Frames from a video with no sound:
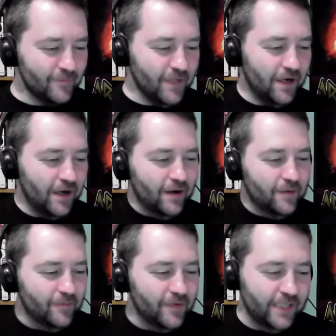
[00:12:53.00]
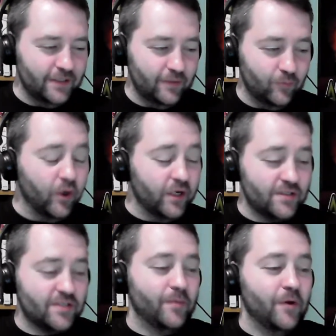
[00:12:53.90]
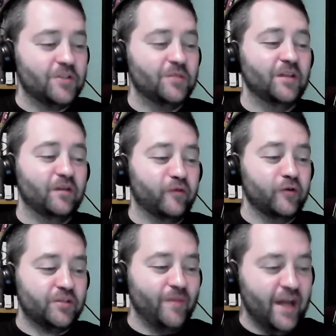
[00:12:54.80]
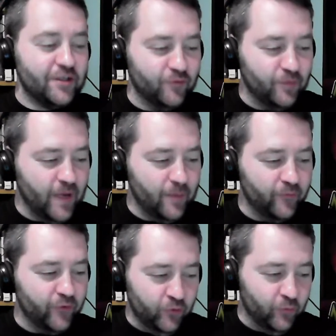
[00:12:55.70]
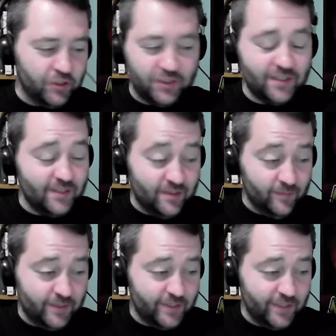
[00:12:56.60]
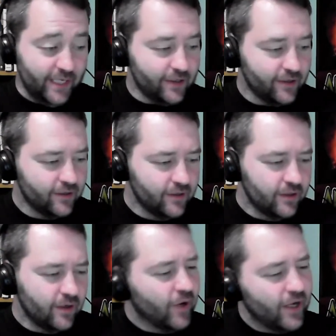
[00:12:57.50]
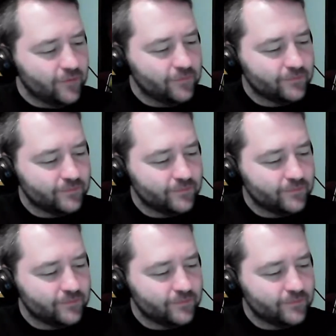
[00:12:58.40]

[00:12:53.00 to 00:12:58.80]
And then what is supposed to be the first match of the pay per view, which this is a mistake. Well,